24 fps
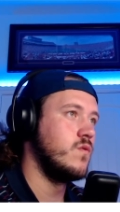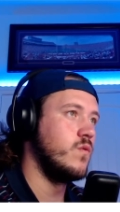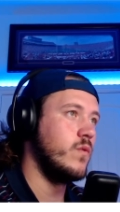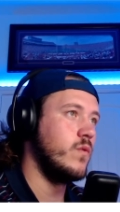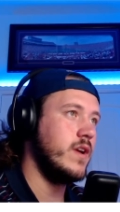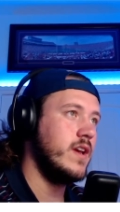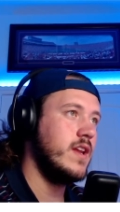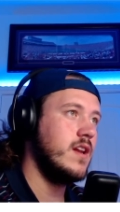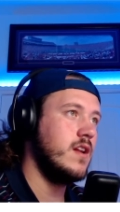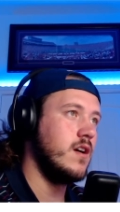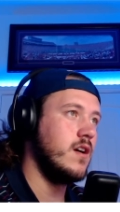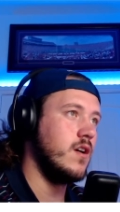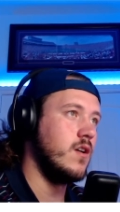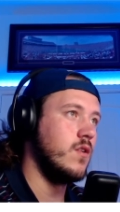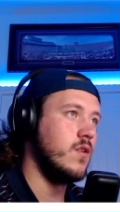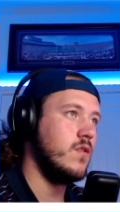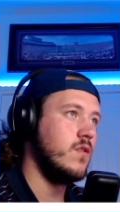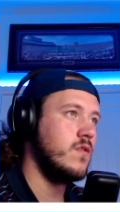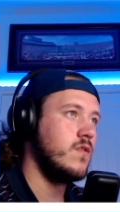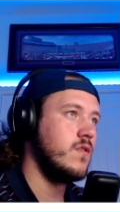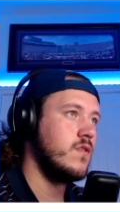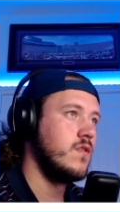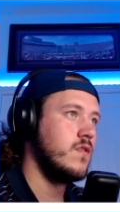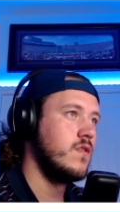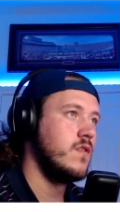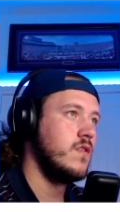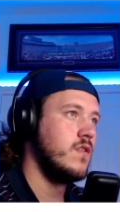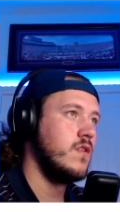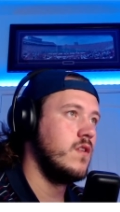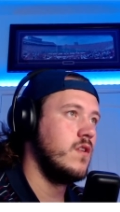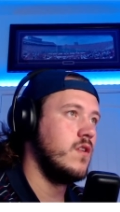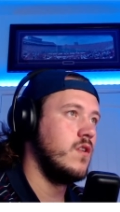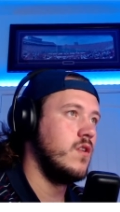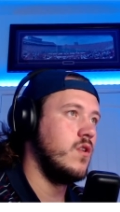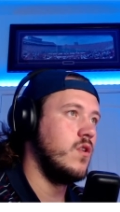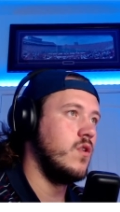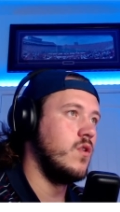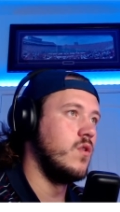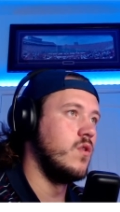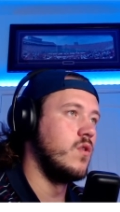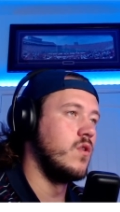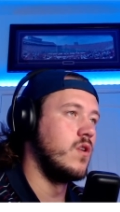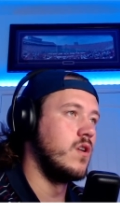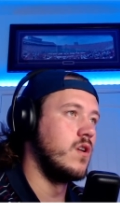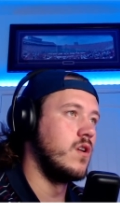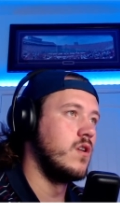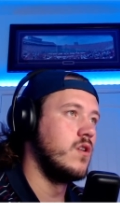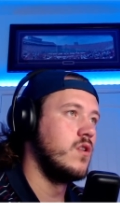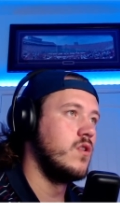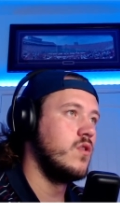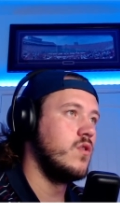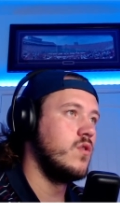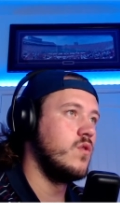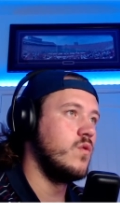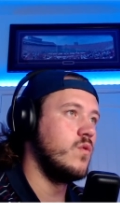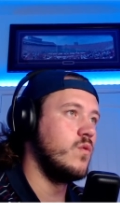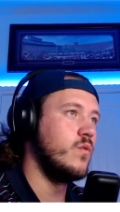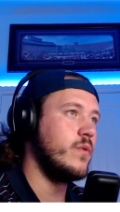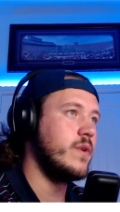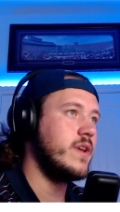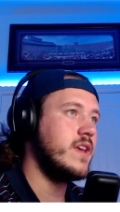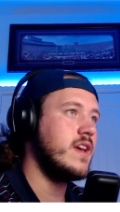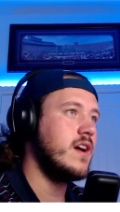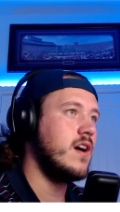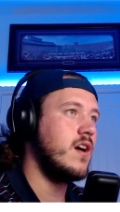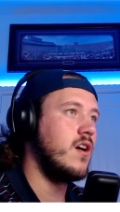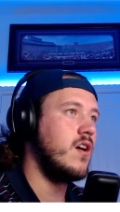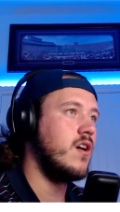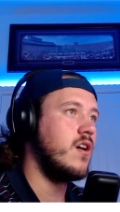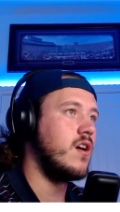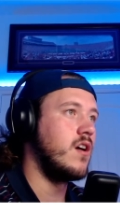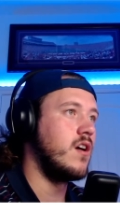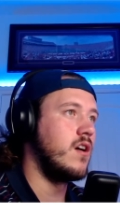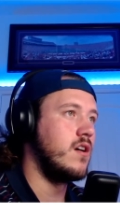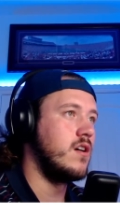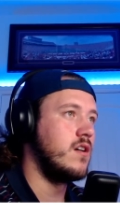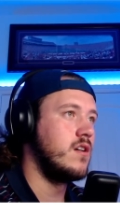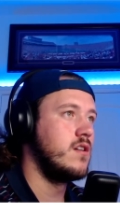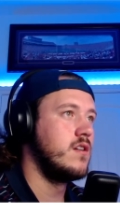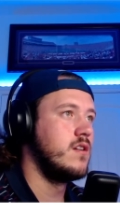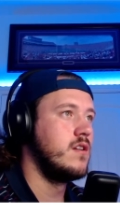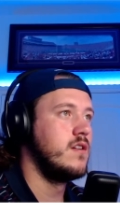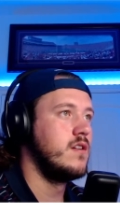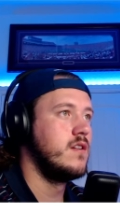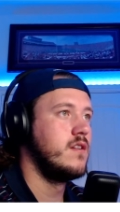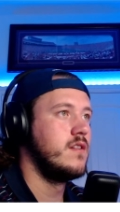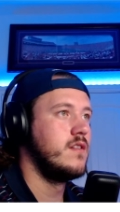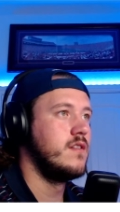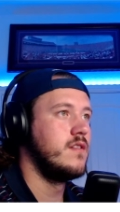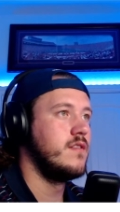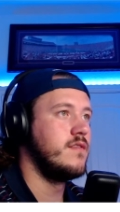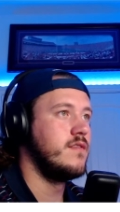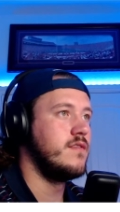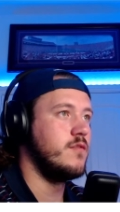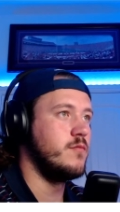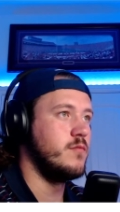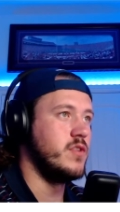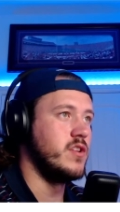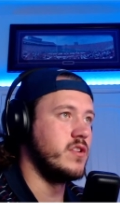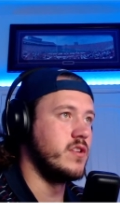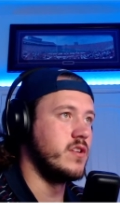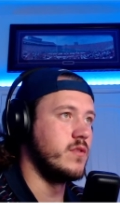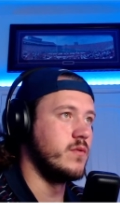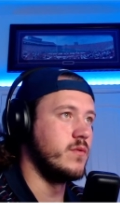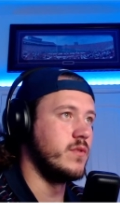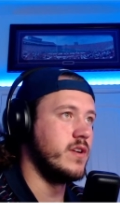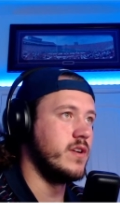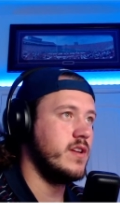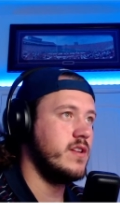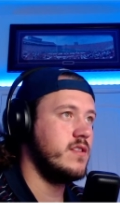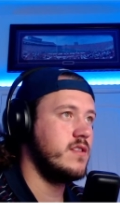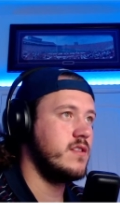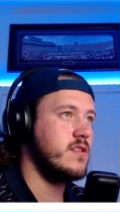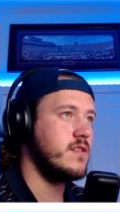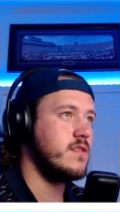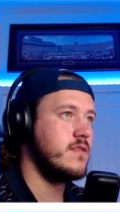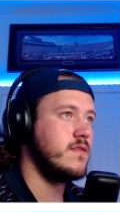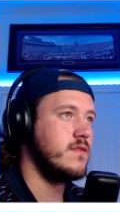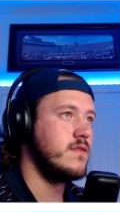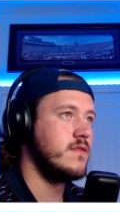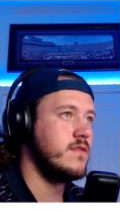We know or we are familiar with.